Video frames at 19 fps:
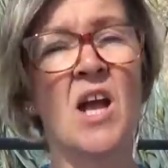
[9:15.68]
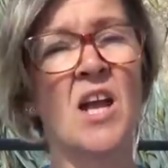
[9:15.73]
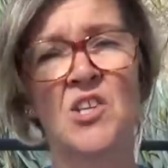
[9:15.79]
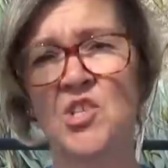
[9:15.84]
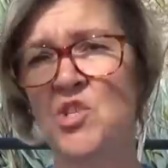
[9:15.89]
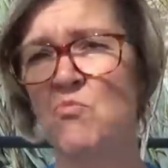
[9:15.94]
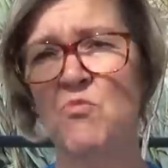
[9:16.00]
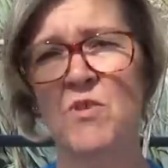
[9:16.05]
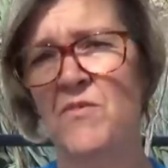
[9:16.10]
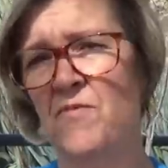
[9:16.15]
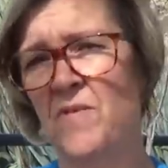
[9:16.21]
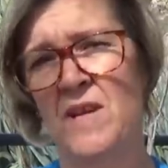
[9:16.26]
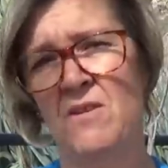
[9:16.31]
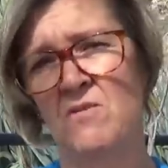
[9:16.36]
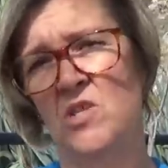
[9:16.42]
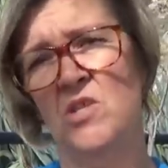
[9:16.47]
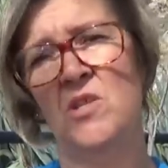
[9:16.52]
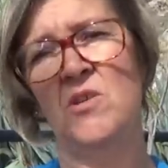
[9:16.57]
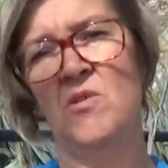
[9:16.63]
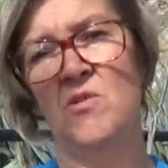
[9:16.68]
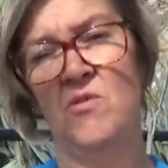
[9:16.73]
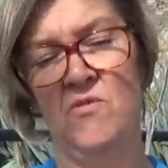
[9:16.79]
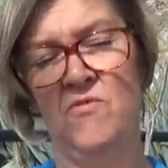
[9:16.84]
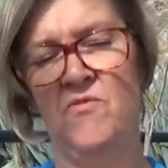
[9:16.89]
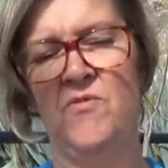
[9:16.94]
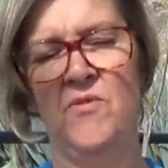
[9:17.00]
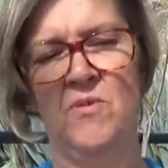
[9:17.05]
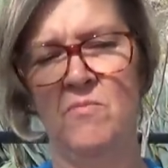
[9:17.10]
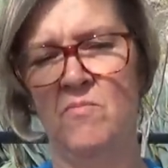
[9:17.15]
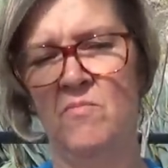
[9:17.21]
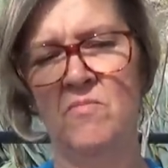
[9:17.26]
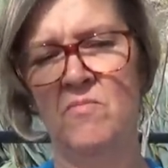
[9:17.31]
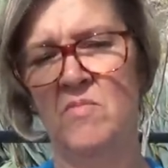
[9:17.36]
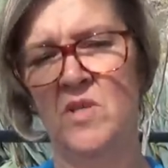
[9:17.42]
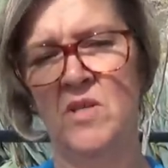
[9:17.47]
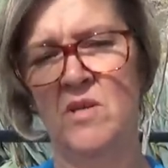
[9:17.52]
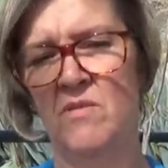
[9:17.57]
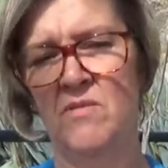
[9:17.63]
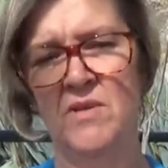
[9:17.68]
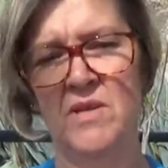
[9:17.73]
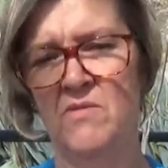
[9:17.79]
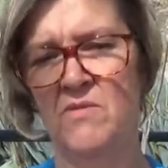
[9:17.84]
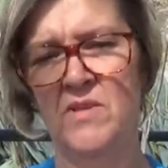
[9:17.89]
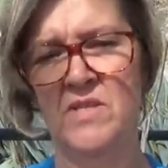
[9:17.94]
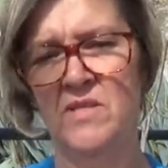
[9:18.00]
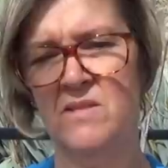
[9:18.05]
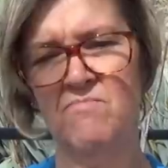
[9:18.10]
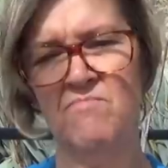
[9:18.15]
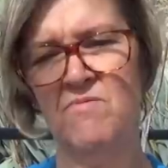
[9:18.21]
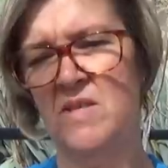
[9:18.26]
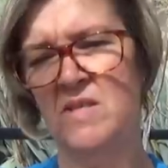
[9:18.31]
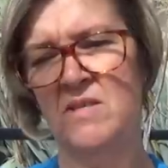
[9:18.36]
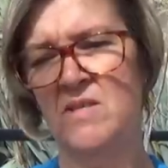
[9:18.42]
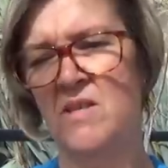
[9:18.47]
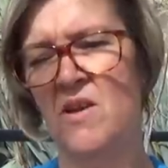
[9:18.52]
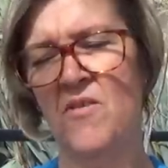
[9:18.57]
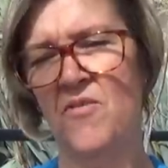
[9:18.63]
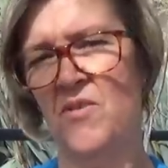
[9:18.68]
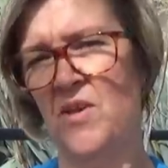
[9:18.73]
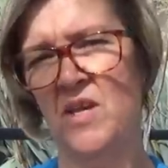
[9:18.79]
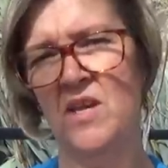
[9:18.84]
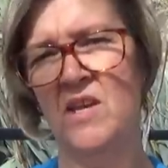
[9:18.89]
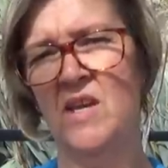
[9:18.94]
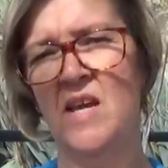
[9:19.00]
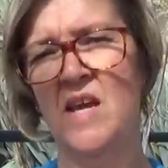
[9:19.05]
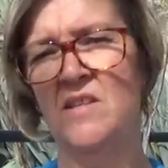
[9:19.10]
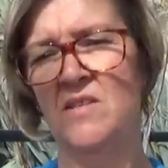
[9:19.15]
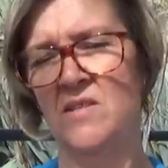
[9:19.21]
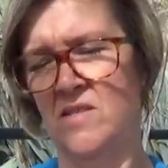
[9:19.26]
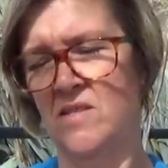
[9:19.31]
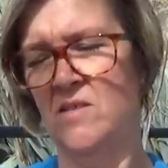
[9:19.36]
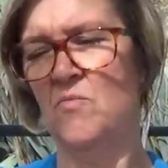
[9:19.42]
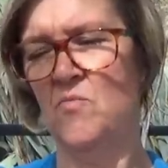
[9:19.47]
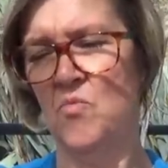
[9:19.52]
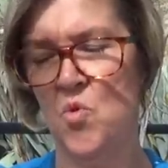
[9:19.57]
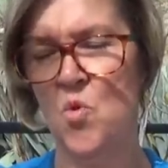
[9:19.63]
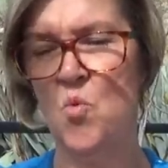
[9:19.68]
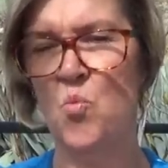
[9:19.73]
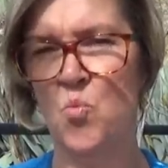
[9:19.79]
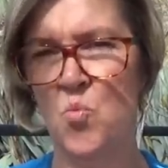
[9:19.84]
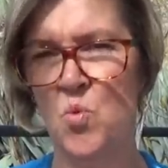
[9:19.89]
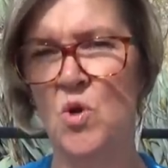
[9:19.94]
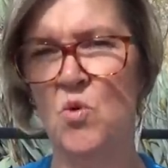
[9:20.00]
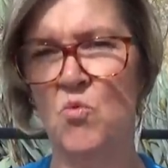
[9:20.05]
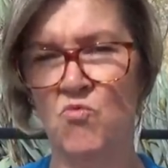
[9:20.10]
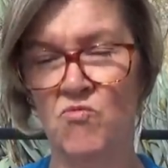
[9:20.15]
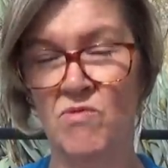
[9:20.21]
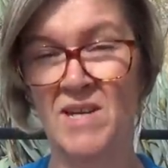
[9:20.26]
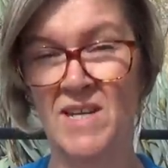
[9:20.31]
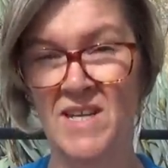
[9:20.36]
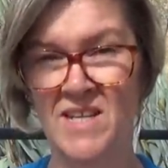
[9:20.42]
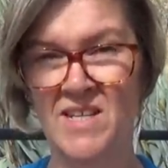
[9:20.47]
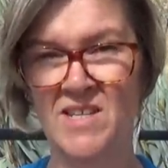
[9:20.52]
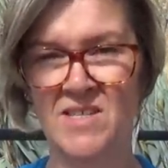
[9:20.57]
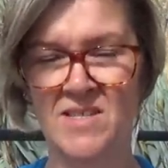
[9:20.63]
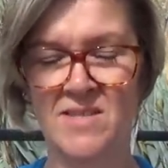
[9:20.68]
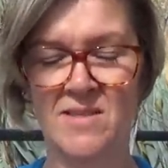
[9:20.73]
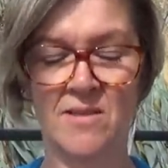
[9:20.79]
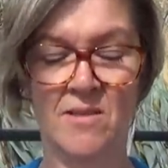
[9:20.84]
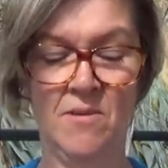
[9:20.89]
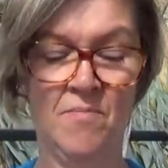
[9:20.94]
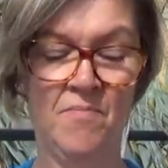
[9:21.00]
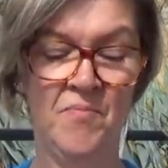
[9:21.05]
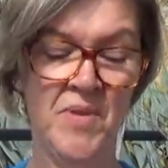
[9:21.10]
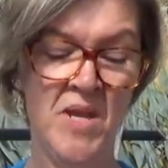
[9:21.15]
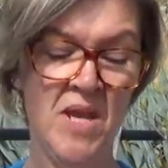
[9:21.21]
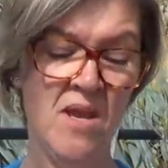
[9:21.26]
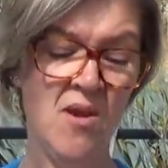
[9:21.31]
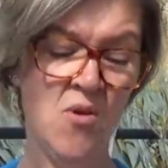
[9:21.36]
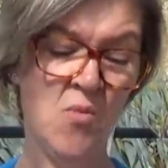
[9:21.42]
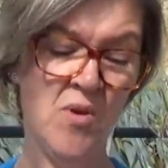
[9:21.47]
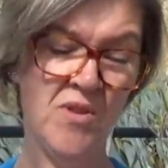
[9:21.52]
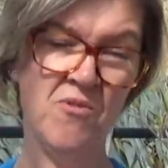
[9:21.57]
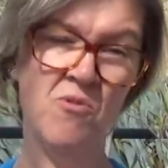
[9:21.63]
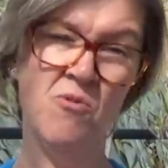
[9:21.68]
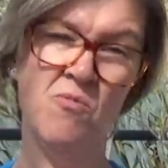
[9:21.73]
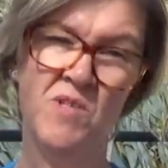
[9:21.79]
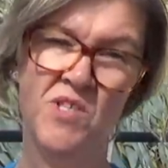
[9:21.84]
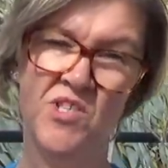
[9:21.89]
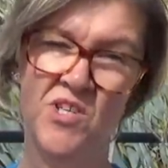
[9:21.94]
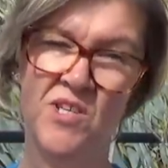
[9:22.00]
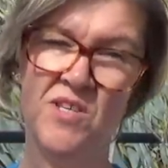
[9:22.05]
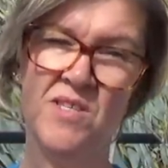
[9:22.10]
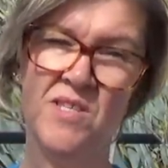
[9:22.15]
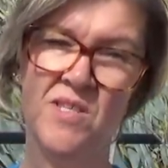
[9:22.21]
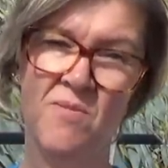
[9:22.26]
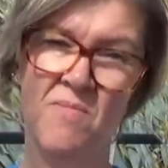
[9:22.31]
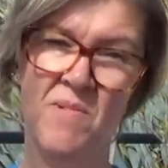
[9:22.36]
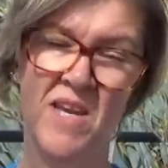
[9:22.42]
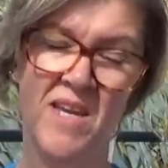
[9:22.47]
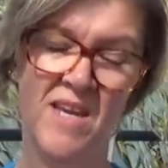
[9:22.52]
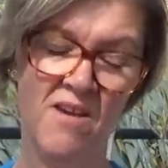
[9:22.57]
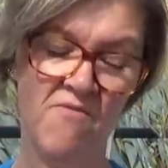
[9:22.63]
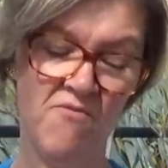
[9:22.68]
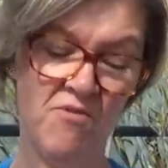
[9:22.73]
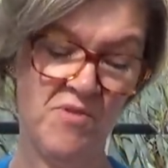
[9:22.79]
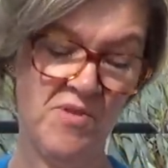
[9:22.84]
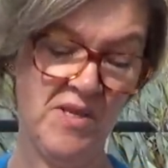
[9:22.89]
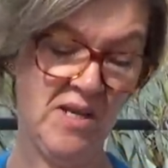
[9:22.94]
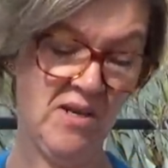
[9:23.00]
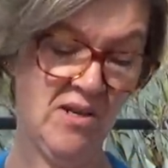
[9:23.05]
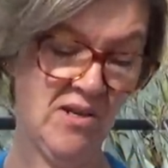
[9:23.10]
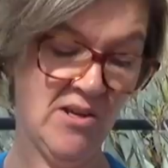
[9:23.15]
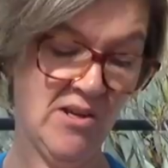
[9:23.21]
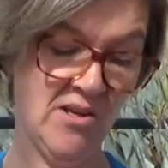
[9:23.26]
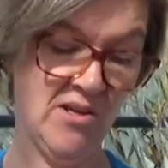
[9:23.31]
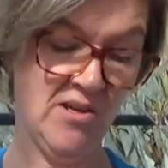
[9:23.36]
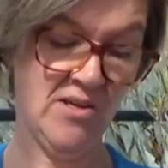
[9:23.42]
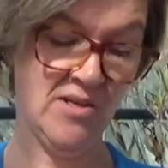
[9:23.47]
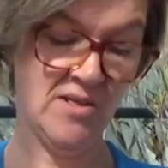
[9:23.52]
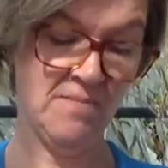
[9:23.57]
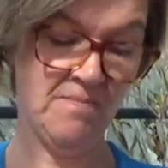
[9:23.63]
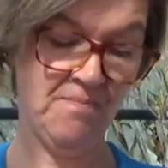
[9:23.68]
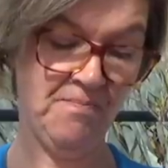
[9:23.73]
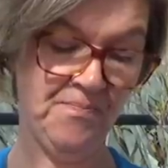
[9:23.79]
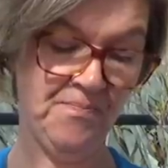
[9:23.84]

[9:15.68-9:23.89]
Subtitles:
and we found two of them. You know, there's nothing against them. We'll release them. Whether it was just to make everything look good.